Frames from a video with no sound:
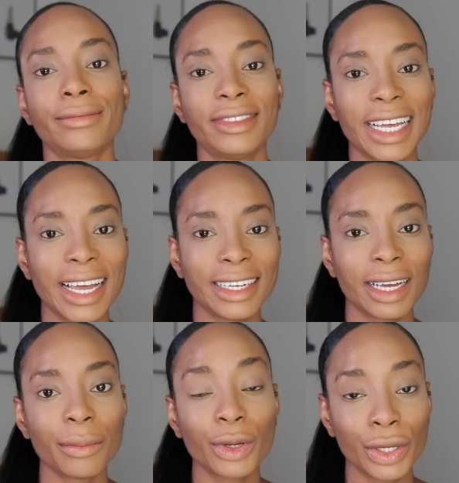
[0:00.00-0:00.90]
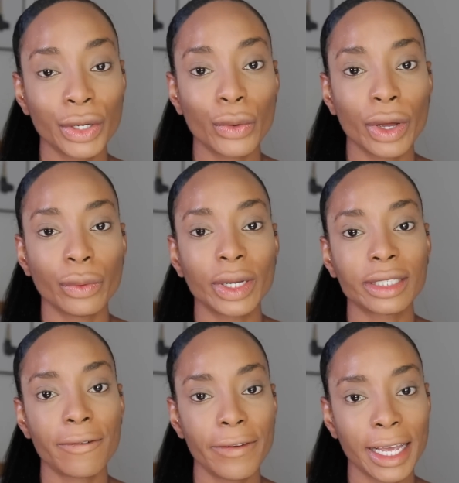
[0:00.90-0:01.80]
Then I'm going to go in with
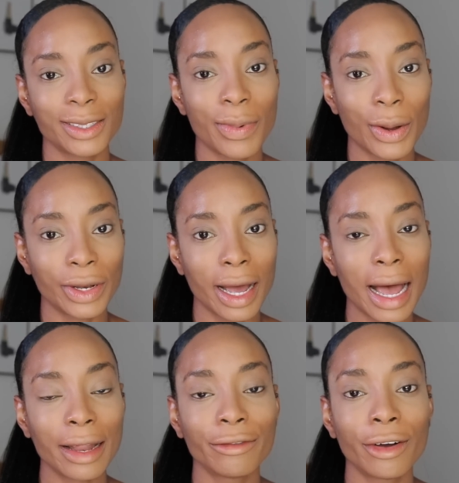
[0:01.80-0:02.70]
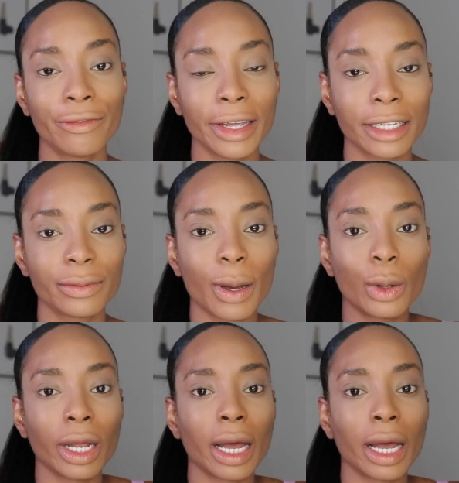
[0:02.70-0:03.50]
a face powder, and for face powder